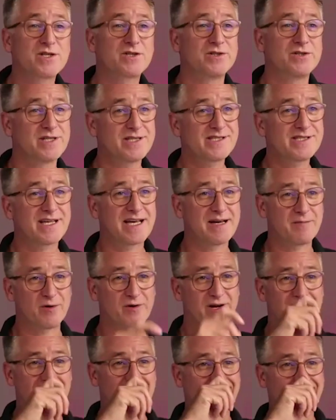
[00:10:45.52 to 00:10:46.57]
to this camera
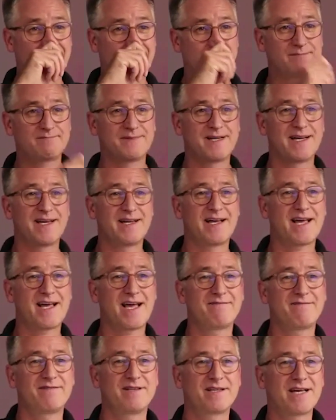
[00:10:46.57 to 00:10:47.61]
angle and I
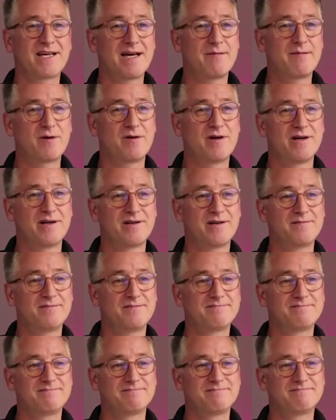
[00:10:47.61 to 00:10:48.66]
have the camera,
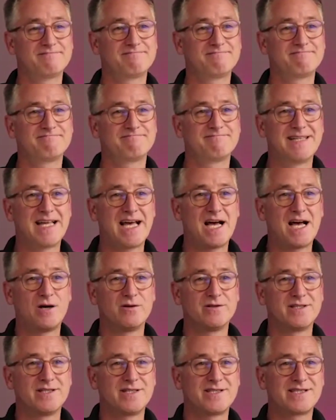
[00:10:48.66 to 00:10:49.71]
now
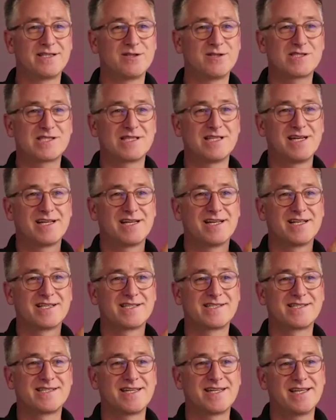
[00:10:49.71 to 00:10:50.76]
this looks like it's
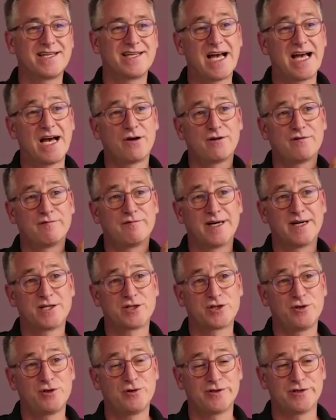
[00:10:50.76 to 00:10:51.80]
sticking out of my
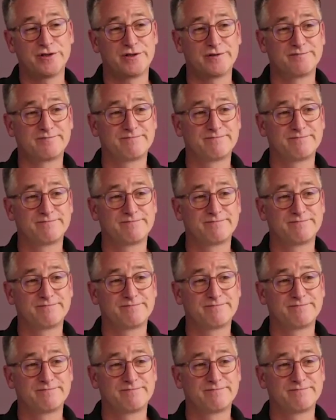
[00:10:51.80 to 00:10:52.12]
shoulder.